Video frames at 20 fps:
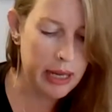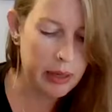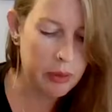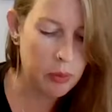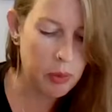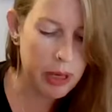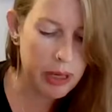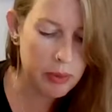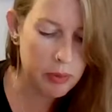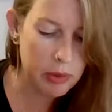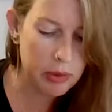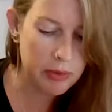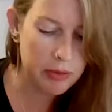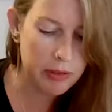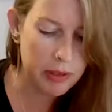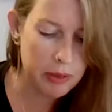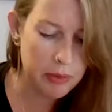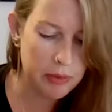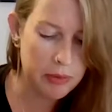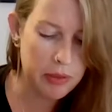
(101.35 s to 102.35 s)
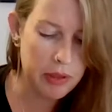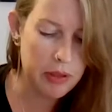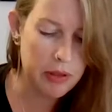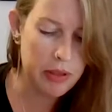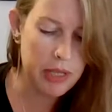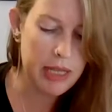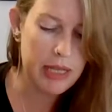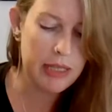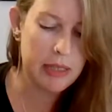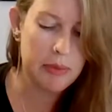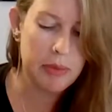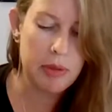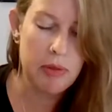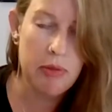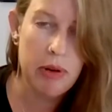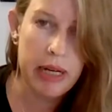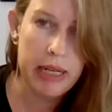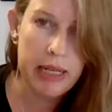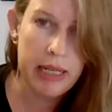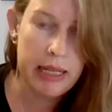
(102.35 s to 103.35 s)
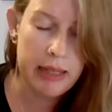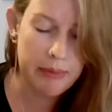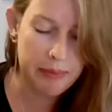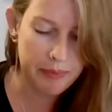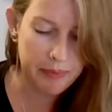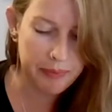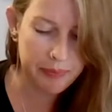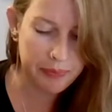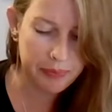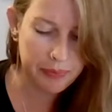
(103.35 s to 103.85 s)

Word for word: And when will film for the theatre be ready?